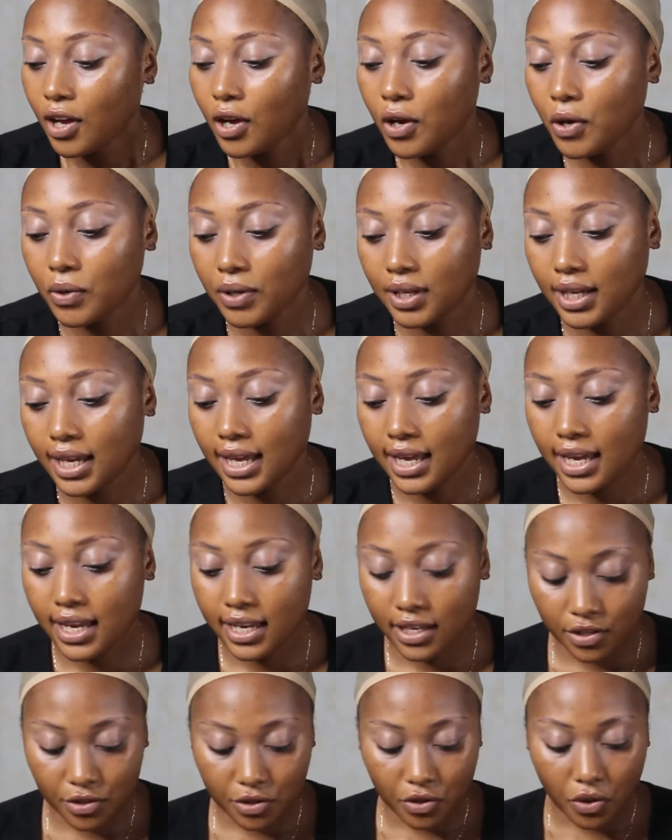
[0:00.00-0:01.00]

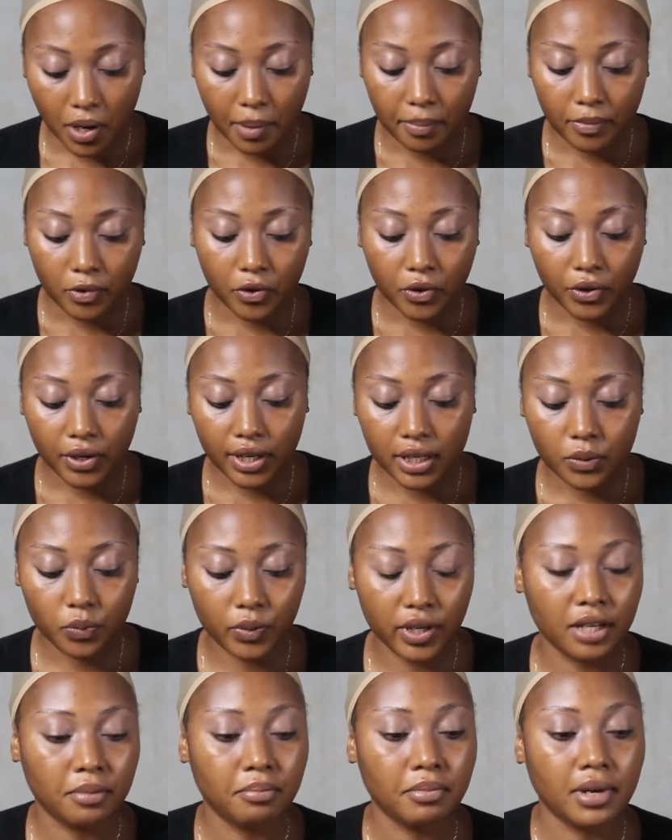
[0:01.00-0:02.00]
okay, so I'm going
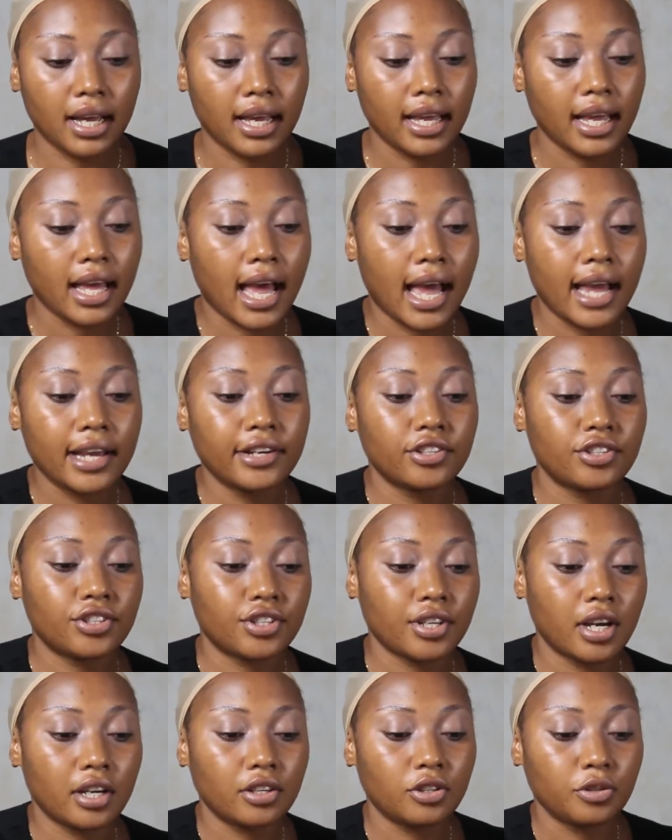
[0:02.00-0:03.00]
with my
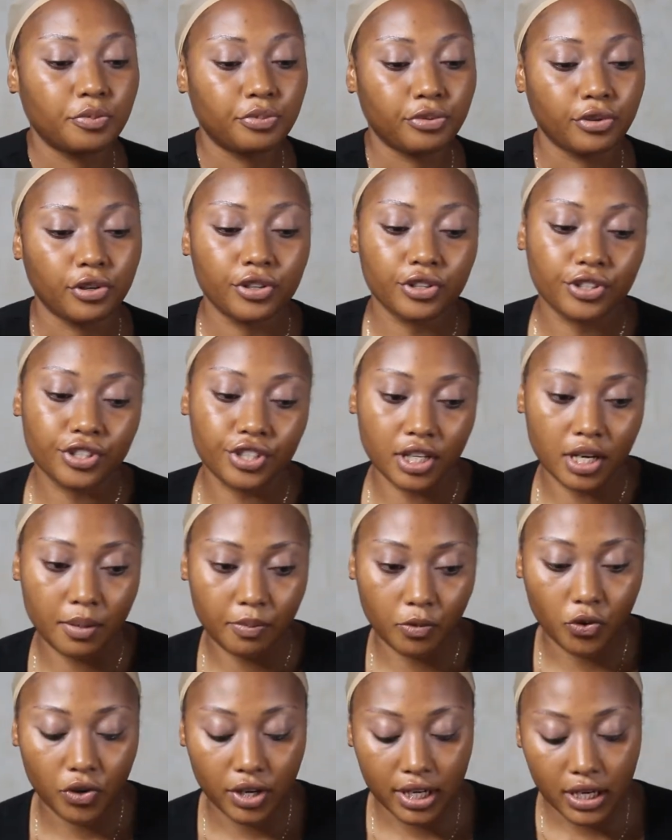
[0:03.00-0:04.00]
eyeshadow brush and
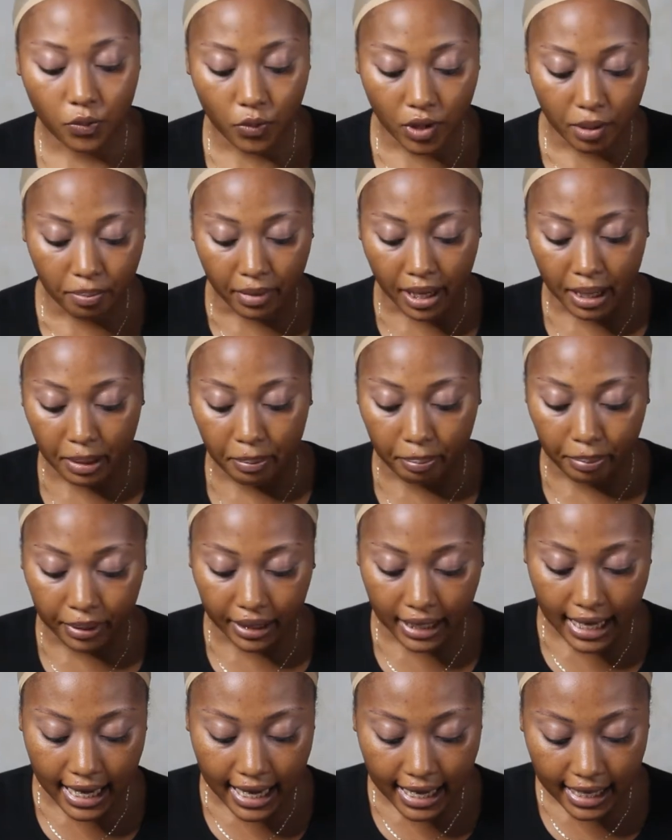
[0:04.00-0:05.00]
I'm going in with my
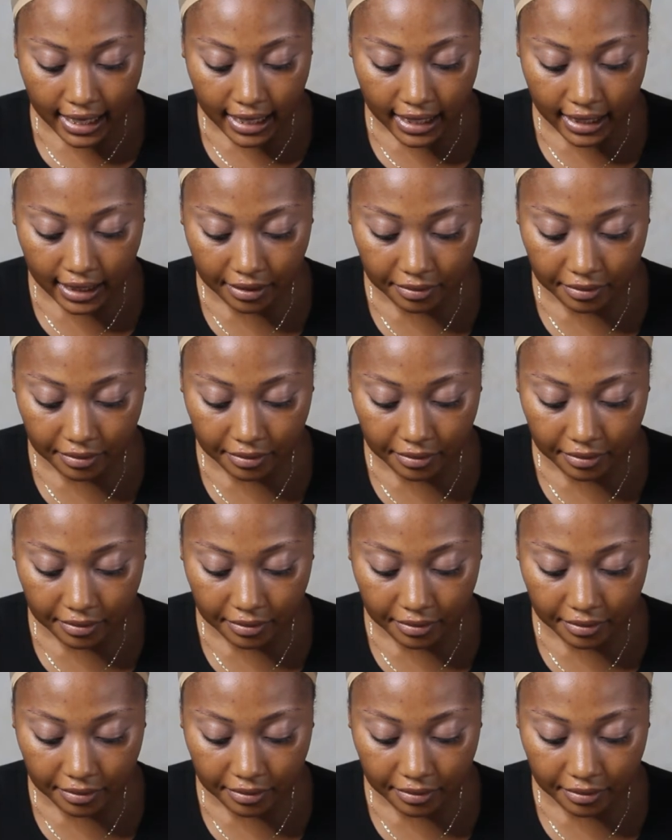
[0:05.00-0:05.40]
black.